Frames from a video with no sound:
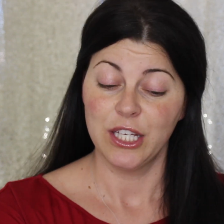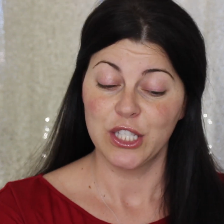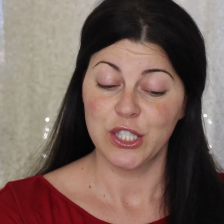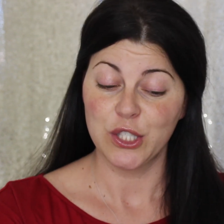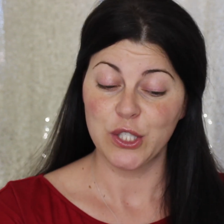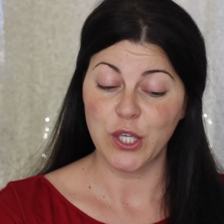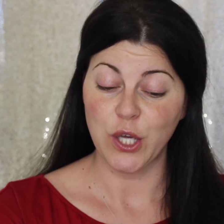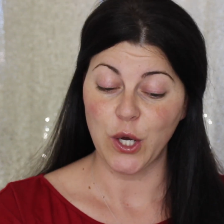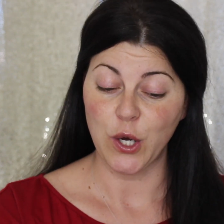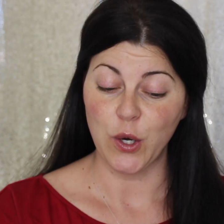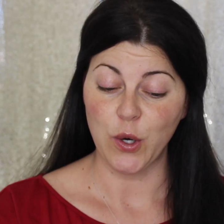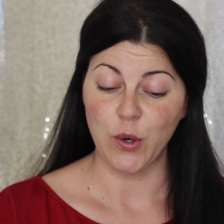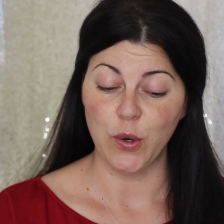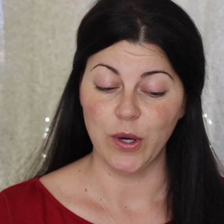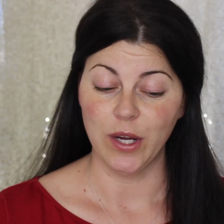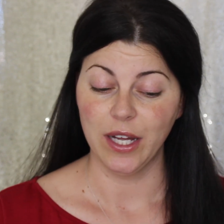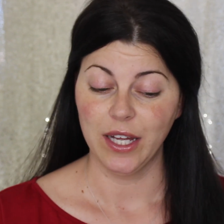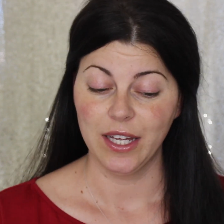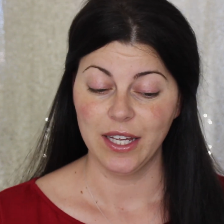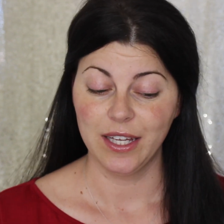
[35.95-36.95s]

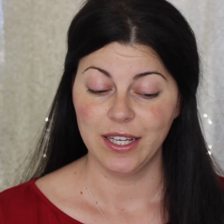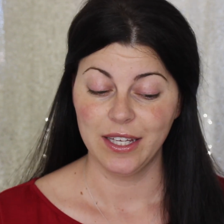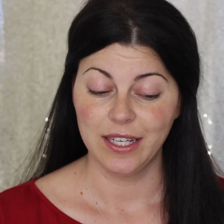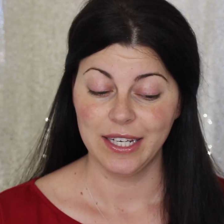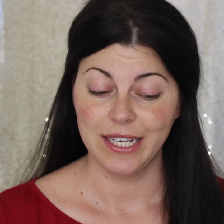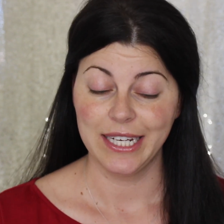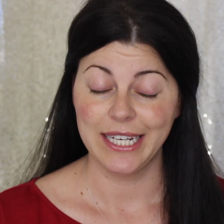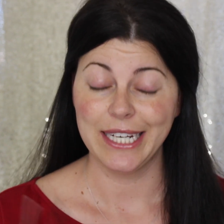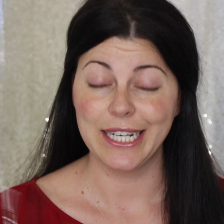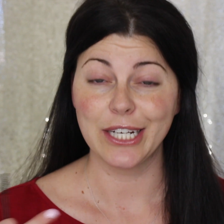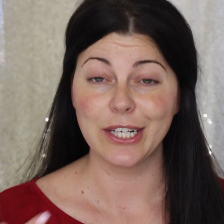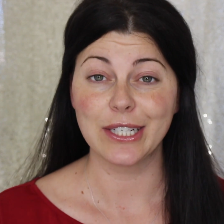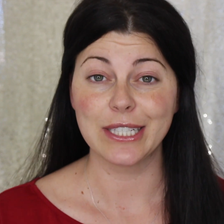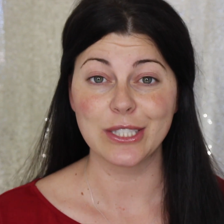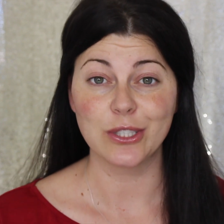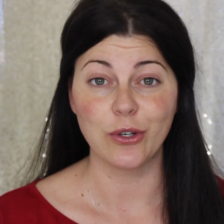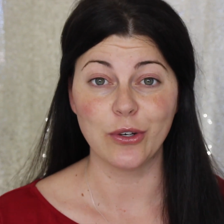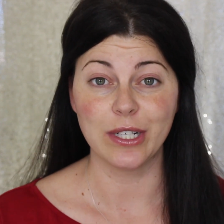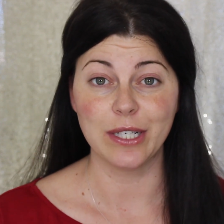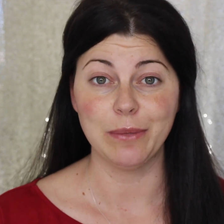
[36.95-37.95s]
So here
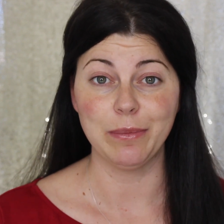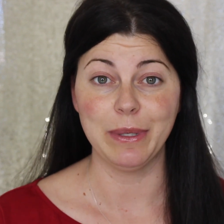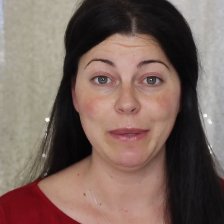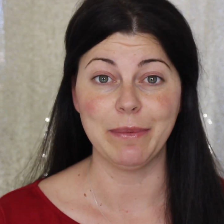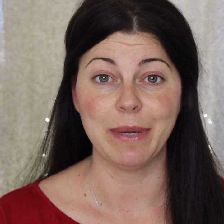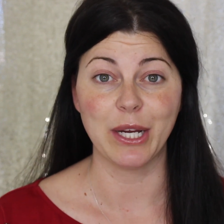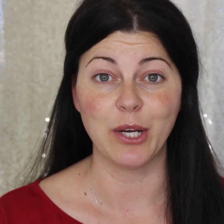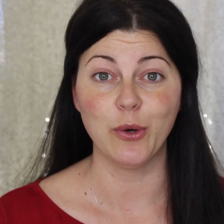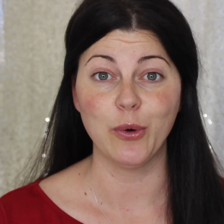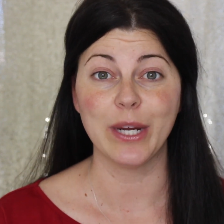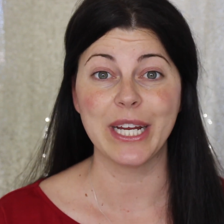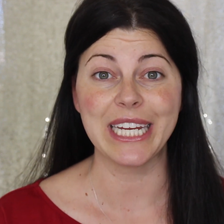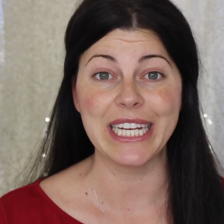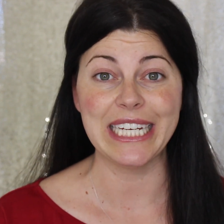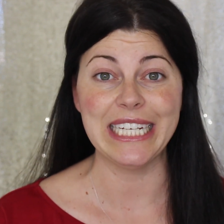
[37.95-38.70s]
is going to be my quick,